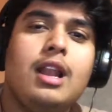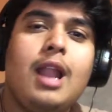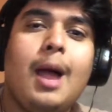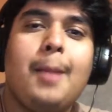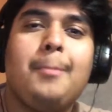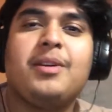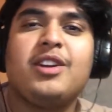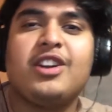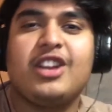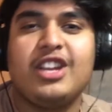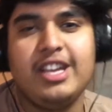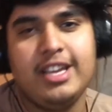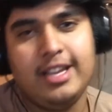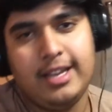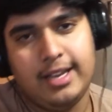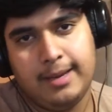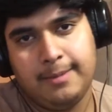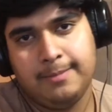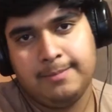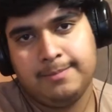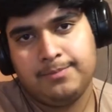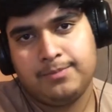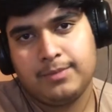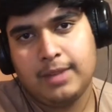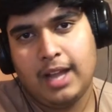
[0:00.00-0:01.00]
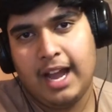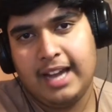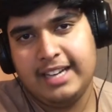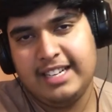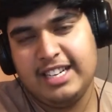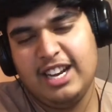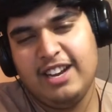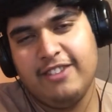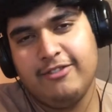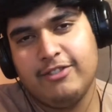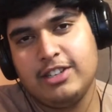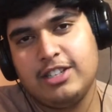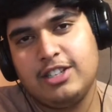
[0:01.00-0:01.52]
Lamborghini. I
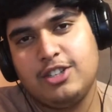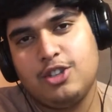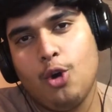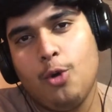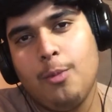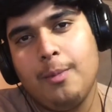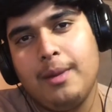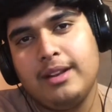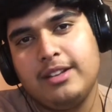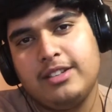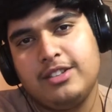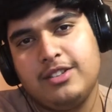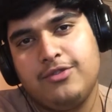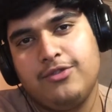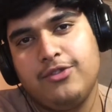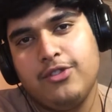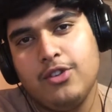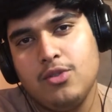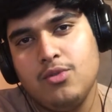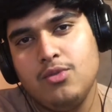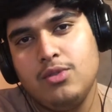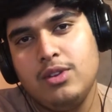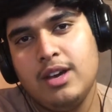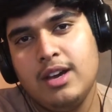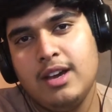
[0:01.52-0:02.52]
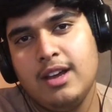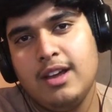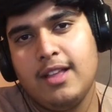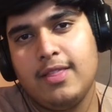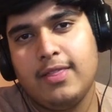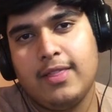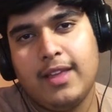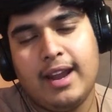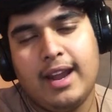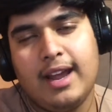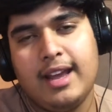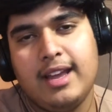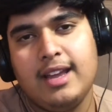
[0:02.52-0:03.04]
delivered so much food
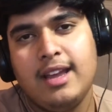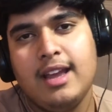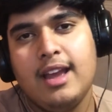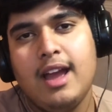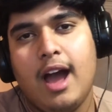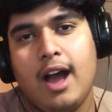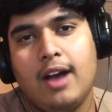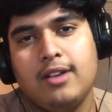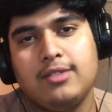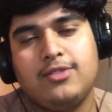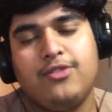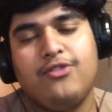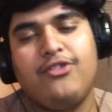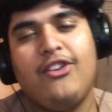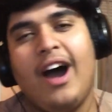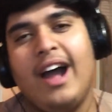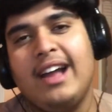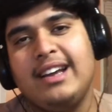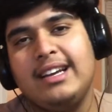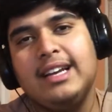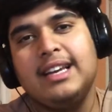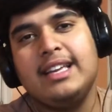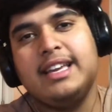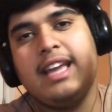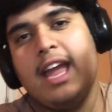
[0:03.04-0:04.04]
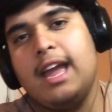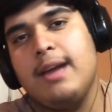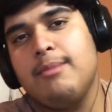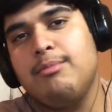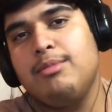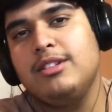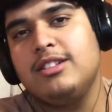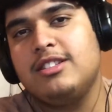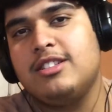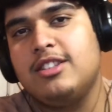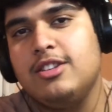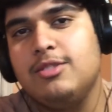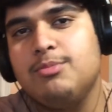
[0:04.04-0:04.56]
that I was finally
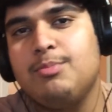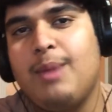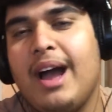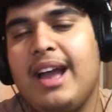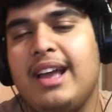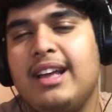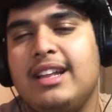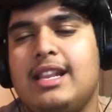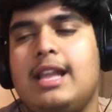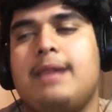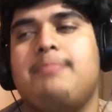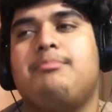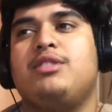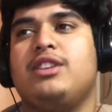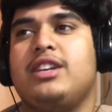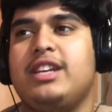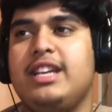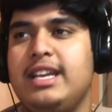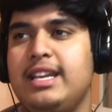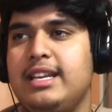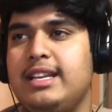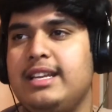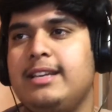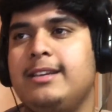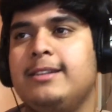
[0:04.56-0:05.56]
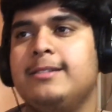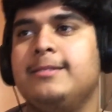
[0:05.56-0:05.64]
able to buy a Lamborghini.